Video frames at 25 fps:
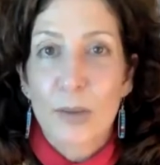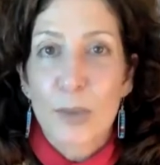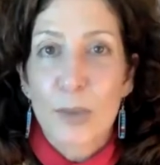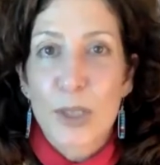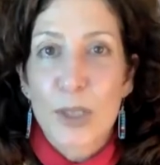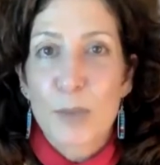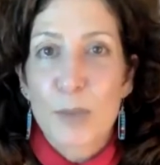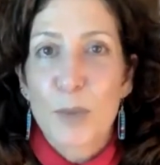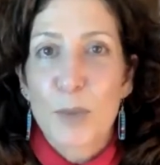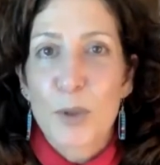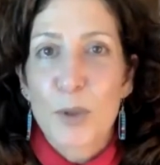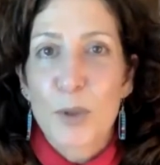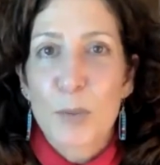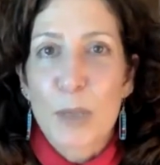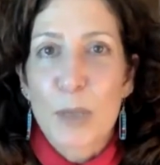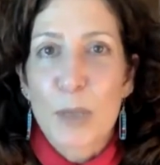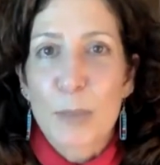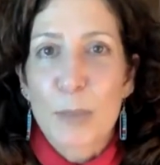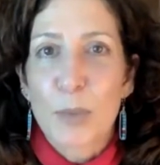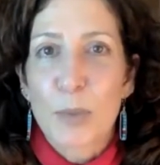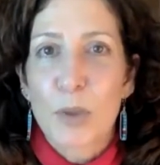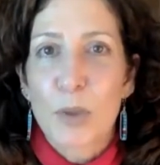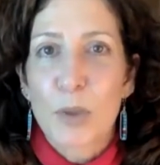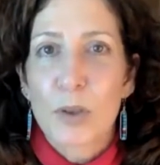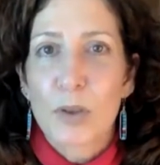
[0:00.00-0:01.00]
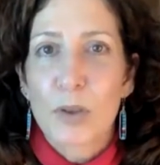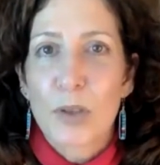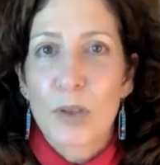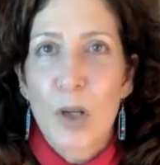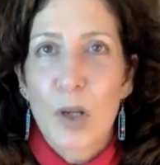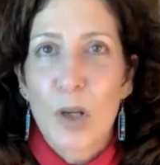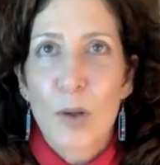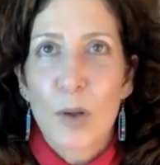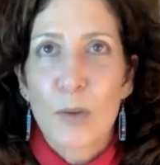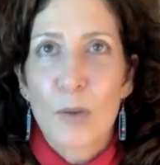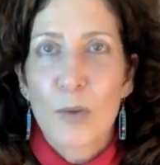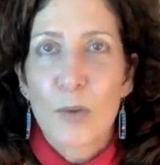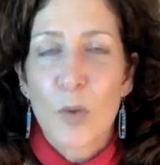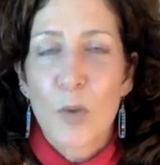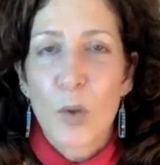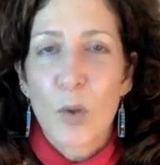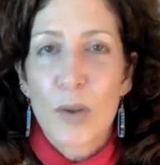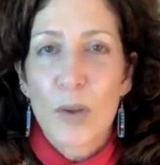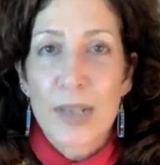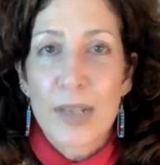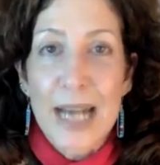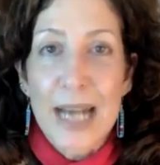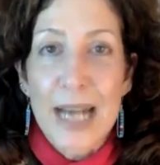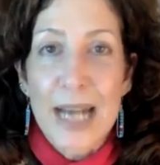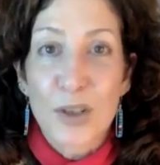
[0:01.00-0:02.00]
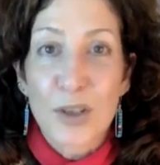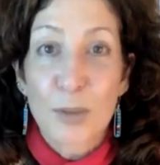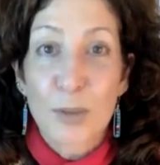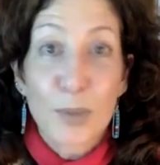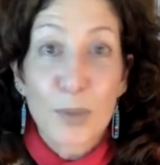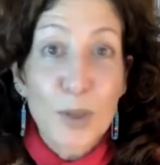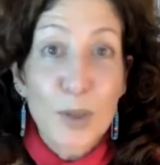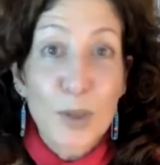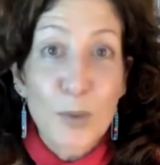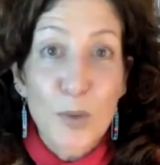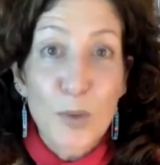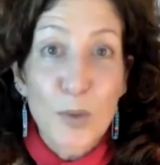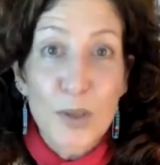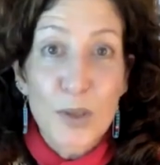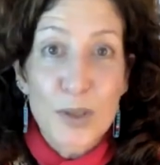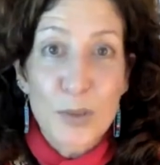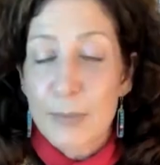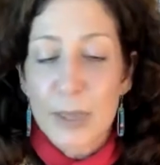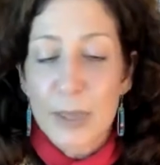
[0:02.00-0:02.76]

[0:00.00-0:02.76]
which most people know for the National Book Awards,